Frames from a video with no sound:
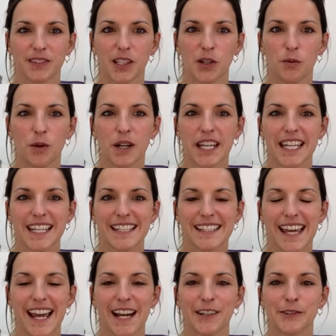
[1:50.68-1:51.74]
Well, here's
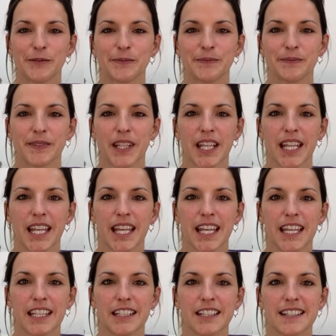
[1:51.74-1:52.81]
how.
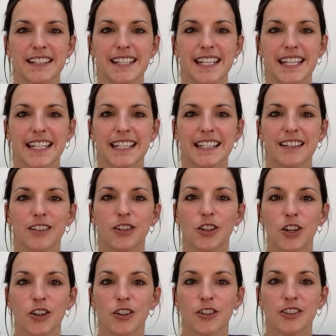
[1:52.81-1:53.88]
You see,
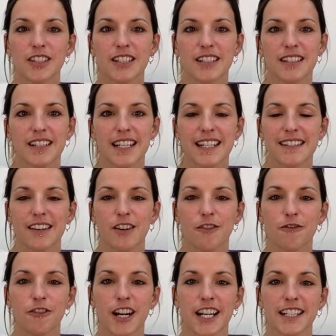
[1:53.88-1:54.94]
God is our
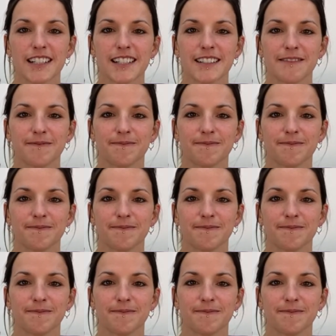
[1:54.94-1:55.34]
friend.